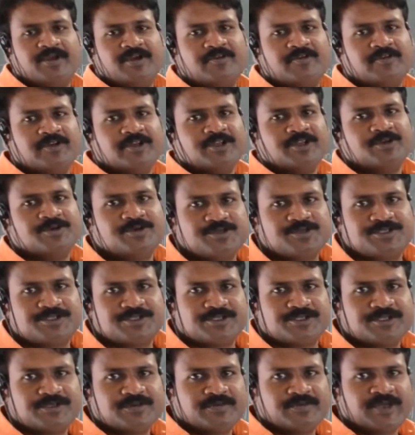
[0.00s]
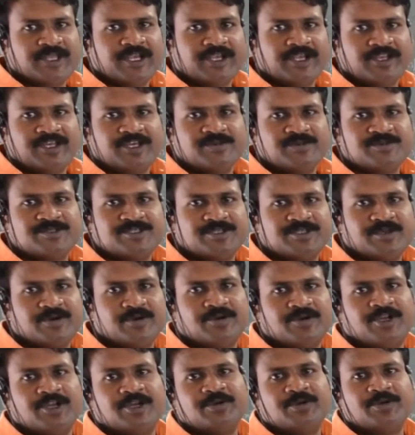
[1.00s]
we will use uh, many times in our
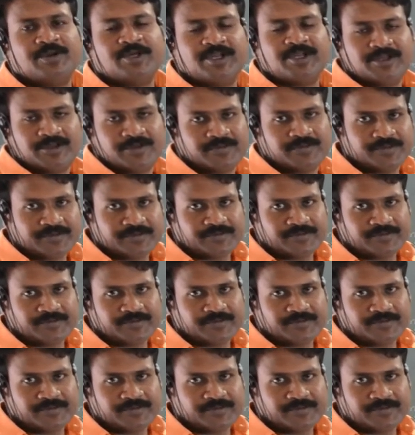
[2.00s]
day to day life.